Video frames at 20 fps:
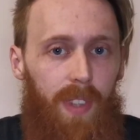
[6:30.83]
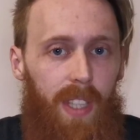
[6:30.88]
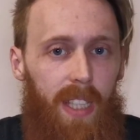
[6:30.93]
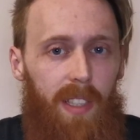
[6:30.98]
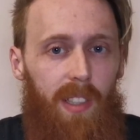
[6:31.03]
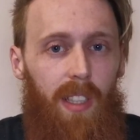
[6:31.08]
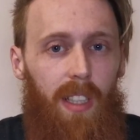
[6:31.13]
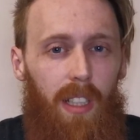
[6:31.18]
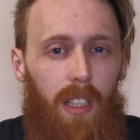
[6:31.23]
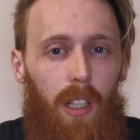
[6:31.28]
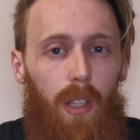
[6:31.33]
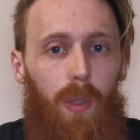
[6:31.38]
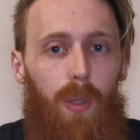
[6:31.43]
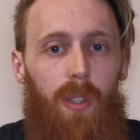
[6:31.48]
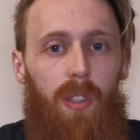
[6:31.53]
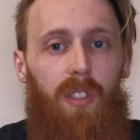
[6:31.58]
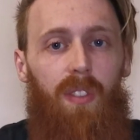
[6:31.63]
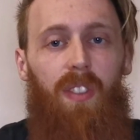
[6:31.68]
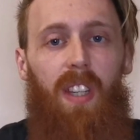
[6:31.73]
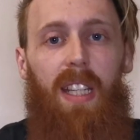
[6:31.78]
This
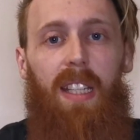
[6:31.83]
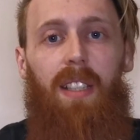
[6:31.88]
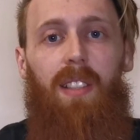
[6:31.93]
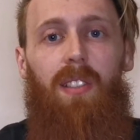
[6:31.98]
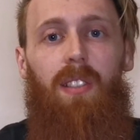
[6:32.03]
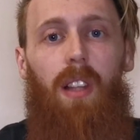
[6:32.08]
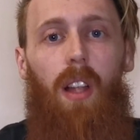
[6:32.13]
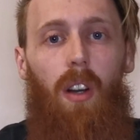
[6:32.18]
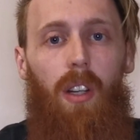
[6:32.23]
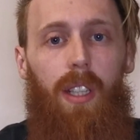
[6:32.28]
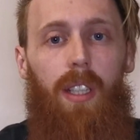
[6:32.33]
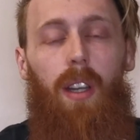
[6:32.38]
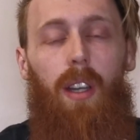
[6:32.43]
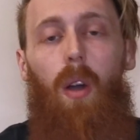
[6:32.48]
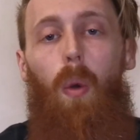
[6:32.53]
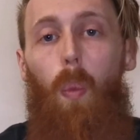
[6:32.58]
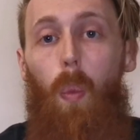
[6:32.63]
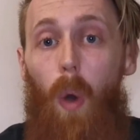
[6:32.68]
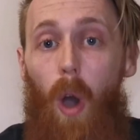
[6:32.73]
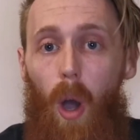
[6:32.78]
includes things
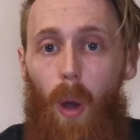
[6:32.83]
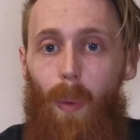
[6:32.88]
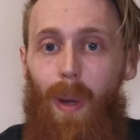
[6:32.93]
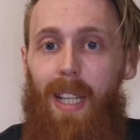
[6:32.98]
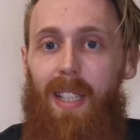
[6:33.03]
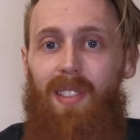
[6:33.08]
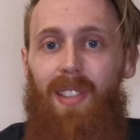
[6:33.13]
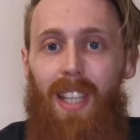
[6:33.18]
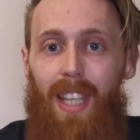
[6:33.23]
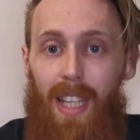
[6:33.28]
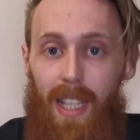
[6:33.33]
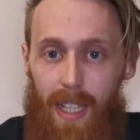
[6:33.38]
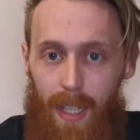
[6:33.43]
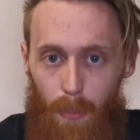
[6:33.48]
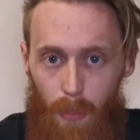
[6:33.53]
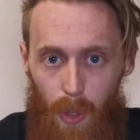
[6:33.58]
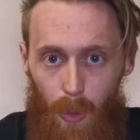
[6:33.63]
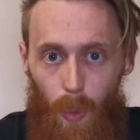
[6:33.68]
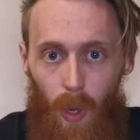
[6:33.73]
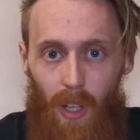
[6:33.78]
like Huawei's
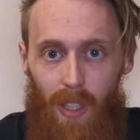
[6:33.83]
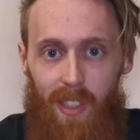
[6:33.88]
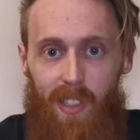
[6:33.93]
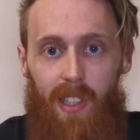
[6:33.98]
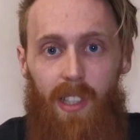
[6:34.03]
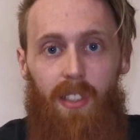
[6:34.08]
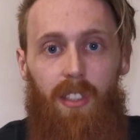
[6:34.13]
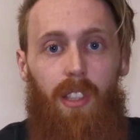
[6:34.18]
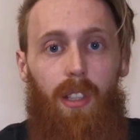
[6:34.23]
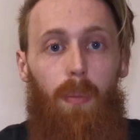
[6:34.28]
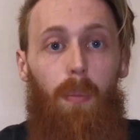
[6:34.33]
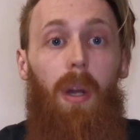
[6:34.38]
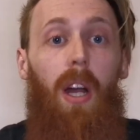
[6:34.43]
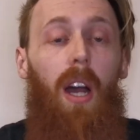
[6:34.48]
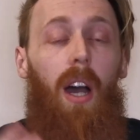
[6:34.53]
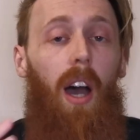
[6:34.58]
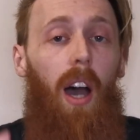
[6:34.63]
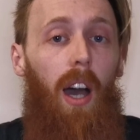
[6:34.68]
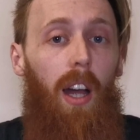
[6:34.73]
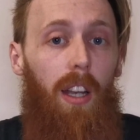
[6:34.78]
EMUI system,
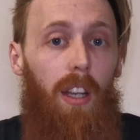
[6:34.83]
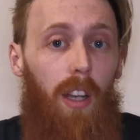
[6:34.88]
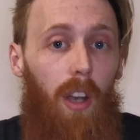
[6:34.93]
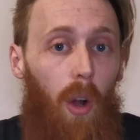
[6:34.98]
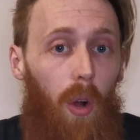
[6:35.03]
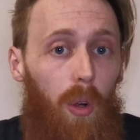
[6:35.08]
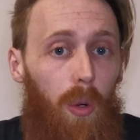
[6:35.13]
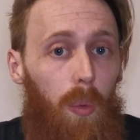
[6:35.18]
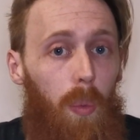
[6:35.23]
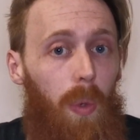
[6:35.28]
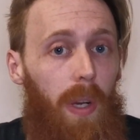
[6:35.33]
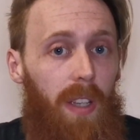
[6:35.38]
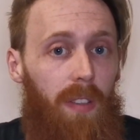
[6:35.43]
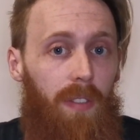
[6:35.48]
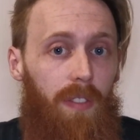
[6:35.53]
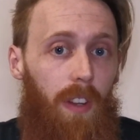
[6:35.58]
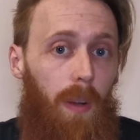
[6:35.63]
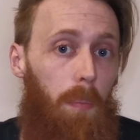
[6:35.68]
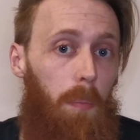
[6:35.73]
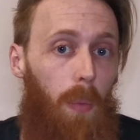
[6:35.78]
along
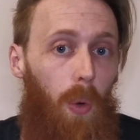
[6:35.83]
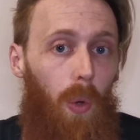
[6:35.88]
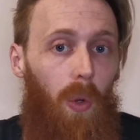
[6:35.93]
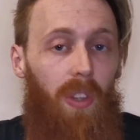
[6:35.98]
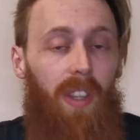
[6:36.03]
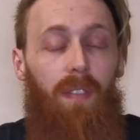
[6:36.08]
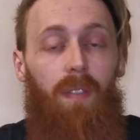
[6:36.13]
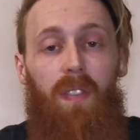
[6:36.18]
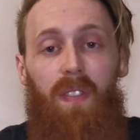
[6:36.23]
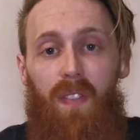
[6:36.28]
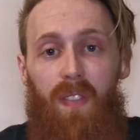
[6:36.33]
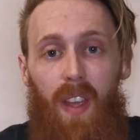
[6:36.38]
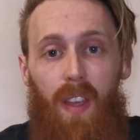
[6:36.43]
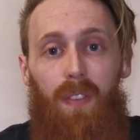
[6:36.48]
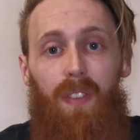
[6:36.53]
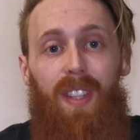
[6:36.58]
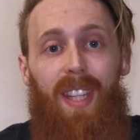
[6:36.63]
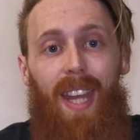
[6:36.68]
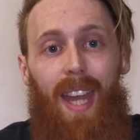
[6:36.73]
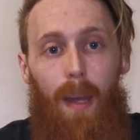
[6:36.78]
with more than
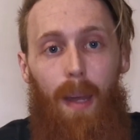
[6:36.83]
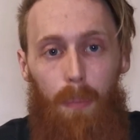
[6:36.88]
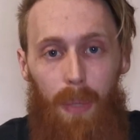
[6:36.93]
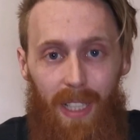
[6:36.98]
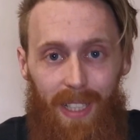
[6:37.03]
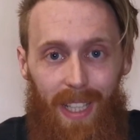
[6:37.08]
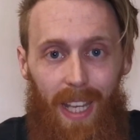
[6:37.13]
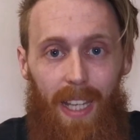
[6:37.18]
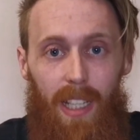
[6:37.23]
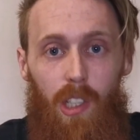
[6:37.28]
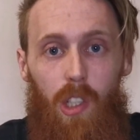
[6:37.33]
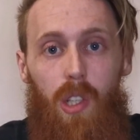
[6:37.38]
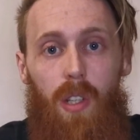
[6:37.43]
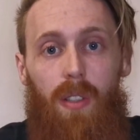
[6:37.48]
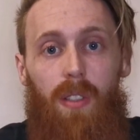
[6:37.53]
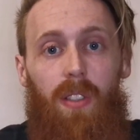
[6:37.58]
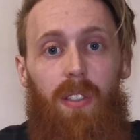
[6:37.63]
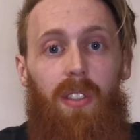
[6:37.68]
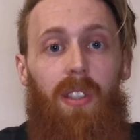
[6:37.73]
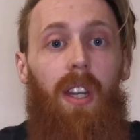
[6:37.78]
50
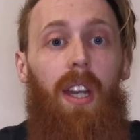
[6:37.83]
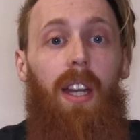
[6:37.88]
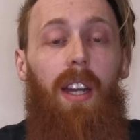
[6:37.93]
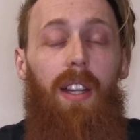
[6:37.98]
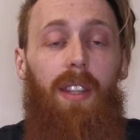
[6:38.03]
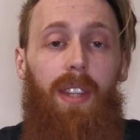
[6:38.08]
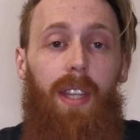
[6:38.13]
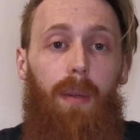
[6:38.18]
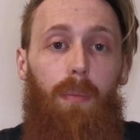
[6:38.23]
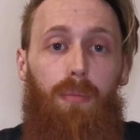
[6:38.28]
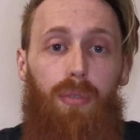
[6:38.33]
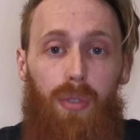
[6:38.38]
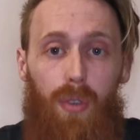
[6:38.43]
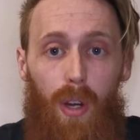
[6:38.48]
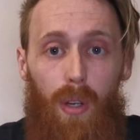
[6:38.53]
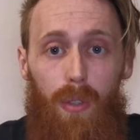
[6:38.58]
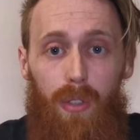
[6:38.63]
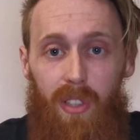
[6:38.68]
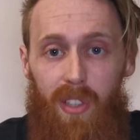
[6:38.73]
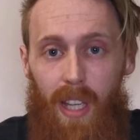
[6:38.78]
applications that
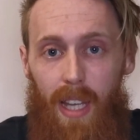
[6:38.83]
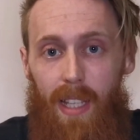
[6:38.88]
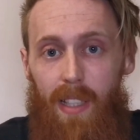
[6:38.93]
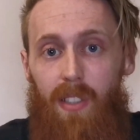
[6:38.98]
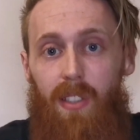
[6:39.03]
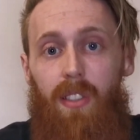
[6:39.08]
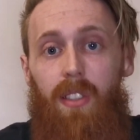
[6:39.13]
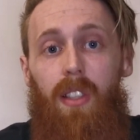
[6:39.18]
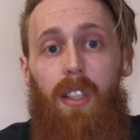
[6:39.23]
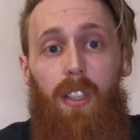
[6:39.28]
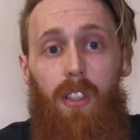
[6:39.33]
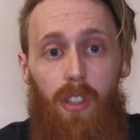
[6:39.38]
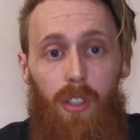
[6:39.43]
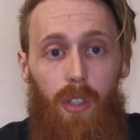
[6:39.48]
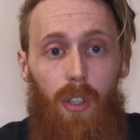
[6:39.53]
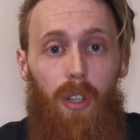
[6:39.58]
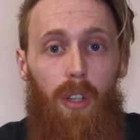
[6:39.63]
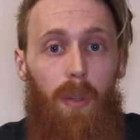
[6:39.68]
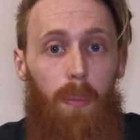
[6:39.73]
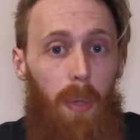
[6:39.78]
process
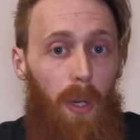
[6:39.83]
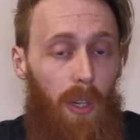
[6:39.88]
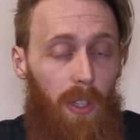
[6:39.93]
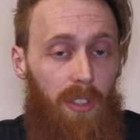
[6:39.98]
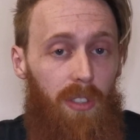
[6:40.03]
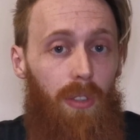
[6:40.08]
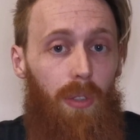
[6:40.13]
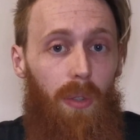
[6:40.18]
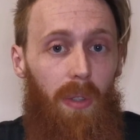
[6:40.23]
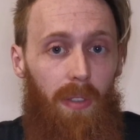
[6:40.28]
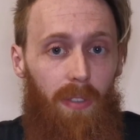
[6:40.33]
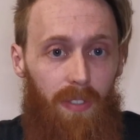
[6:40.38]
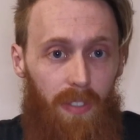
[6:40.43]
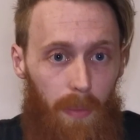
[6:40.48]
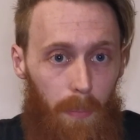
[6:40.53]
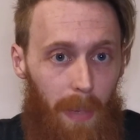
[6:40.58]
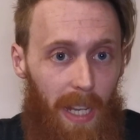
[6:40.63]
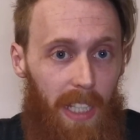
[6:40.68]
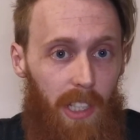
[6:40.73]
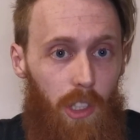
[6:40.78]
your personal
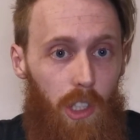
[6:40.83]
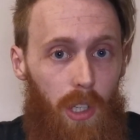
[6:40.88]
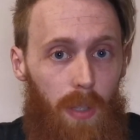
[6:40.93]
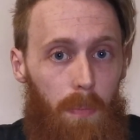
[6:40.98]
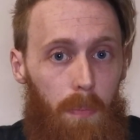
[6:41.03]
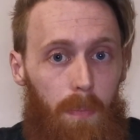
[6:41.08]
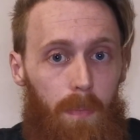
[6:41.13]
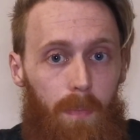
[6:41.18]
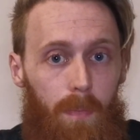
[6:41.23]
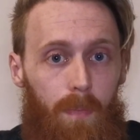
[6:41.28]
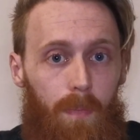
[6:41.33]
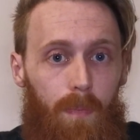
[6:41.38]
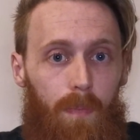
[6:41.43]
information.